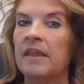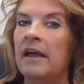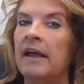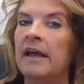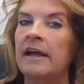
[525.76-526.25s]

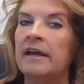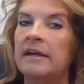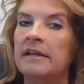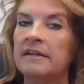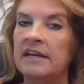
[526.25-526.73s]

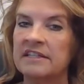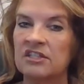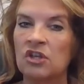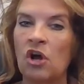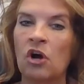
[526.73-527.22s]
and
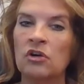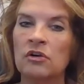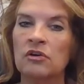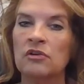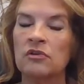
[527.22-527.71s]
it's
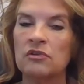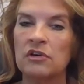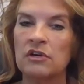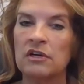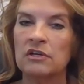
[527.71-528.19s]
longer
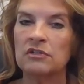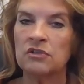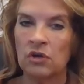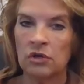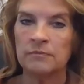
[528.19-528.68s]

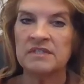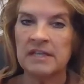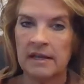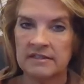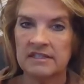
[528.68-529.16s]
term
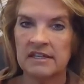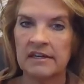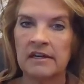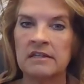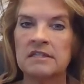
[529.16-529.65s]

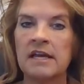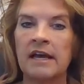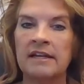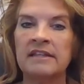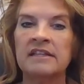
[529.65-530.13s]
sentencing. It's
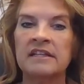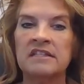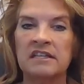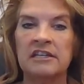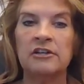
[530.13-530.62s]
anything
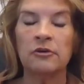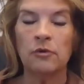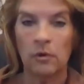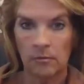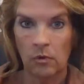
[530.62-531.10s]
that's a year
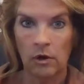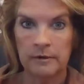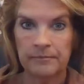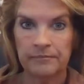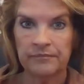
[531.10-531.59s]
or
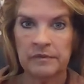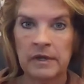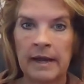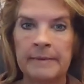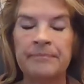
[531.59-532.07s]
more,
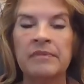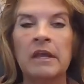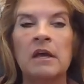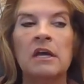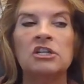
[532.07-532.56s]
okay?
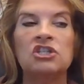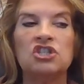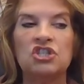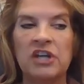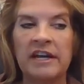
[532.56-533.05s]

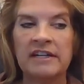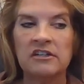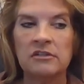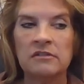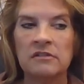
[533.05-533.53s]

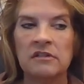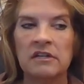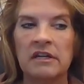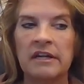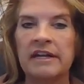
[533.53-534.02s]
Jail
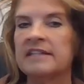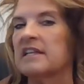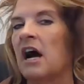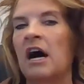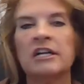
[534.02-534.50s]
is
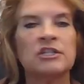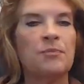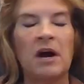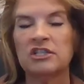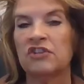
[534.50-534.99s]
a
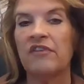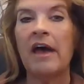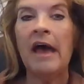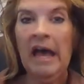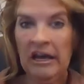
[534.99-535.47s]
hodgepodge of
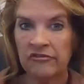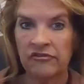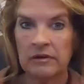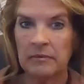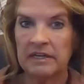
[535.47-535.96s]

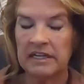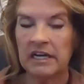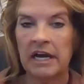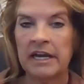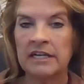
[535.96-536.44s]
everybody,
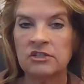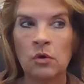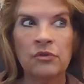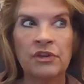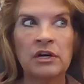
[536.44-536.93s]
and I
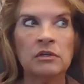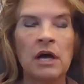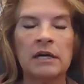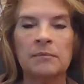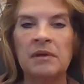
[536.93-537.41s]
don't think a
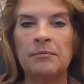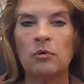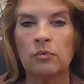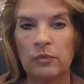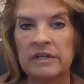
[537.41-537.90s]
lot of
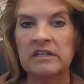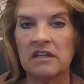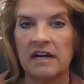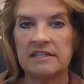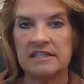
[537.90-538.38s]
people
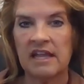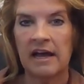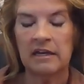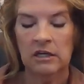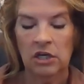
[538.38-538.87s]
realize
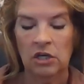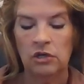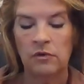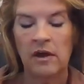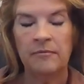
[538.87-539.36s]
that.
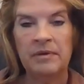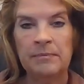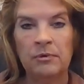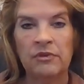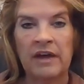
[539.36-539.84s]
You have
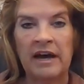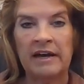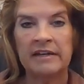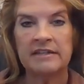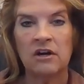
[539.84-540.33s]
people
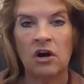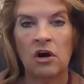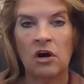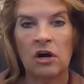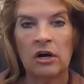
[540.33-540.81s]
that
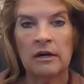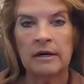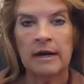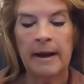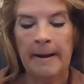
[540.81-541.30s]
are